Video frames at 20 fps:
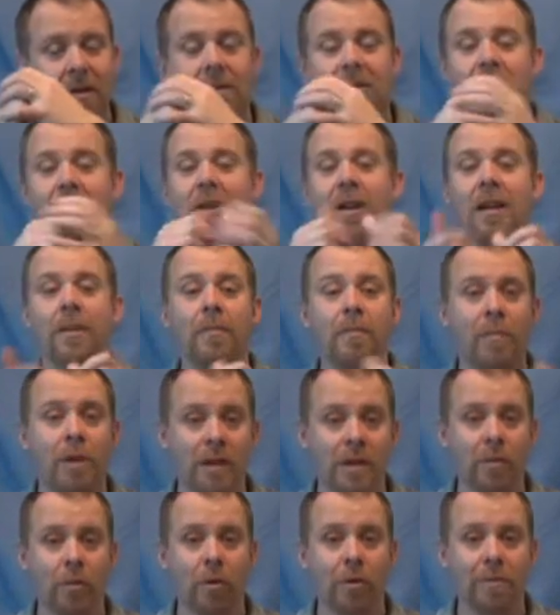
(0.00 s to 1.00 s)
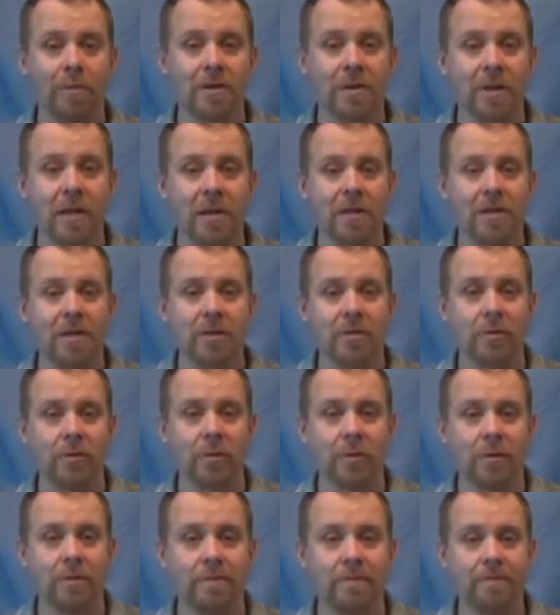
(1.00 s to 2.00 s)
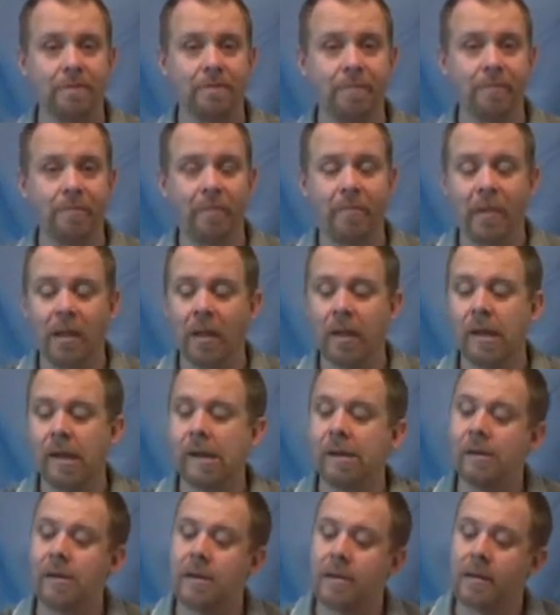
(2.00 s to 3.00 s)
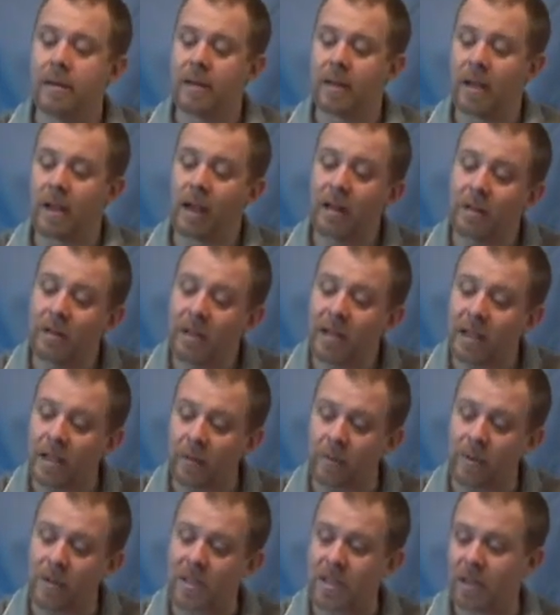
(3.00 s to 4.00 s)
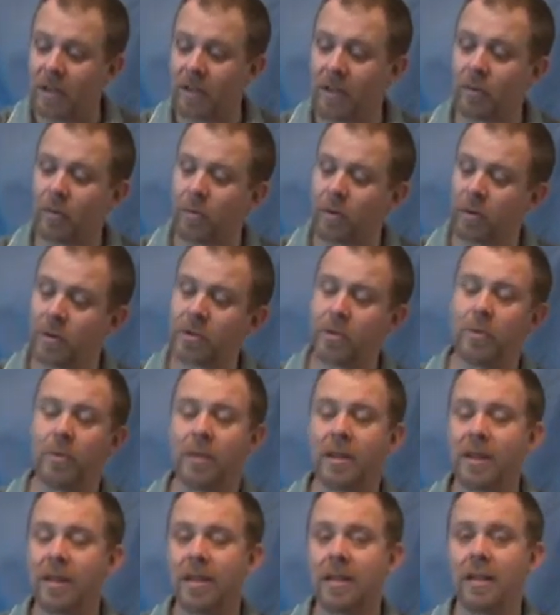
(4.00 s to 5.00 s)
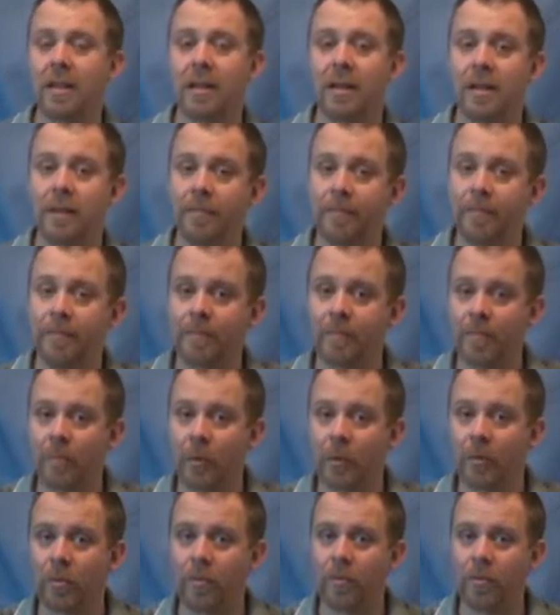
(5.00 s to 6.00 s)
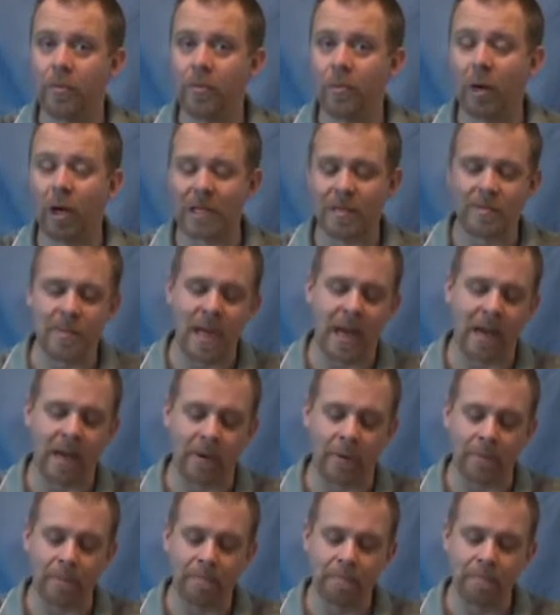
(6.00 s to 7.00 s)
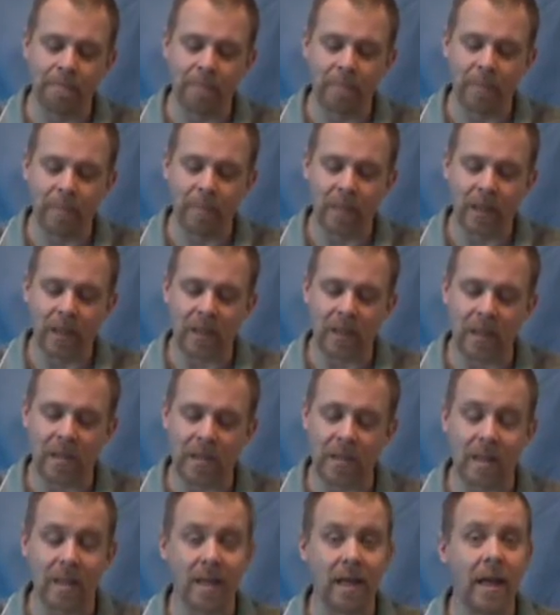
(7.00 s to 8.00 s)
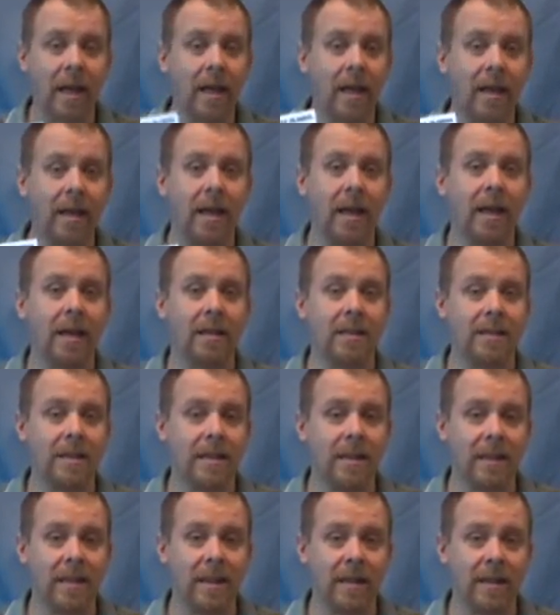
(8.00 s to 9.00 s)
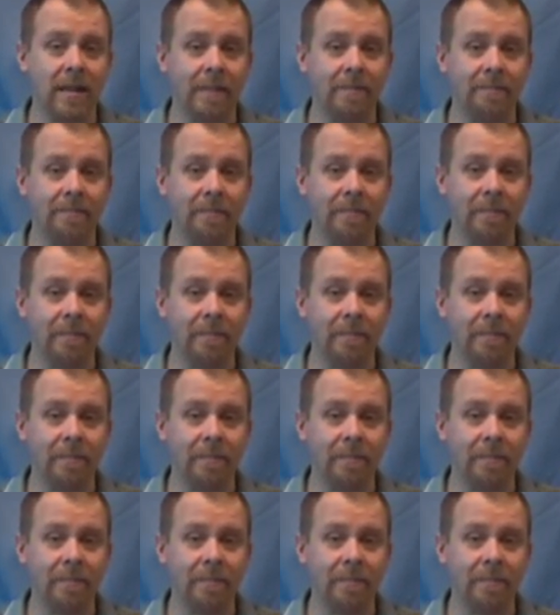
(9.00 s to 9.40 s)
So you get much more precise control. The other kit we sell that works with the Wasp Nano is the head and skid kit.